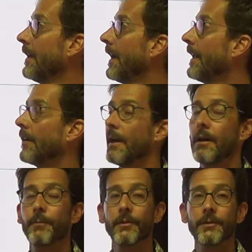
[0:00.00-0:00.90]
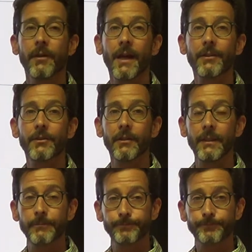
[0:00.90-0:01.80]
and our helpers are
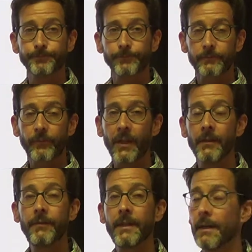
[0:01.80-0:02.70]
actually living